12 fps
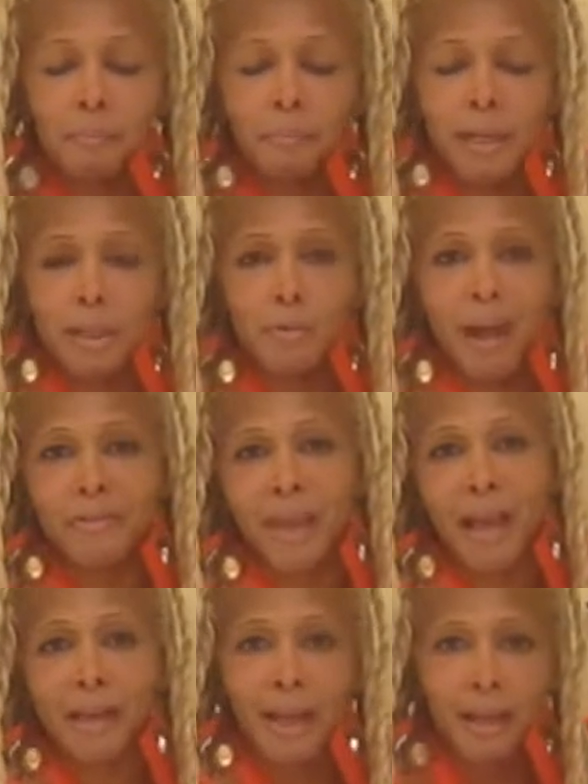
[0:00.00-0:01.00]
but you have to
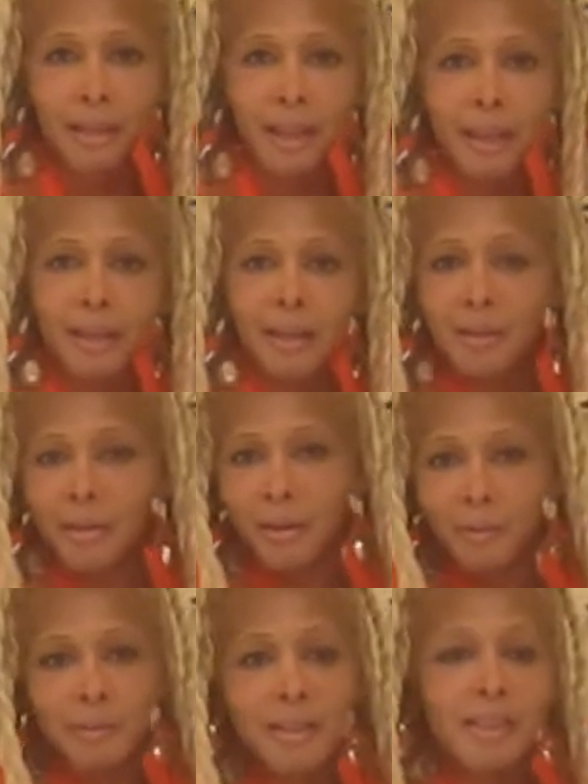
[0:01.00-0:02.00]
act like a lady, you
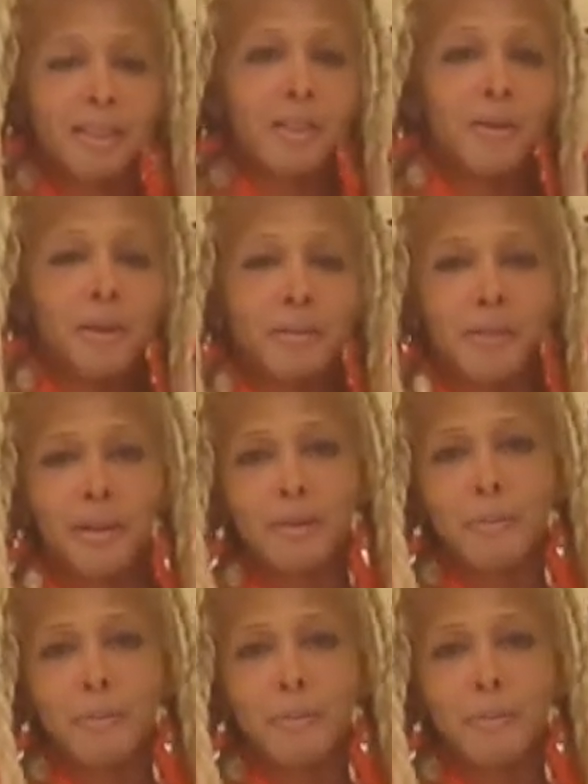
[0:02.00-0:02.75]
know. You don't do that.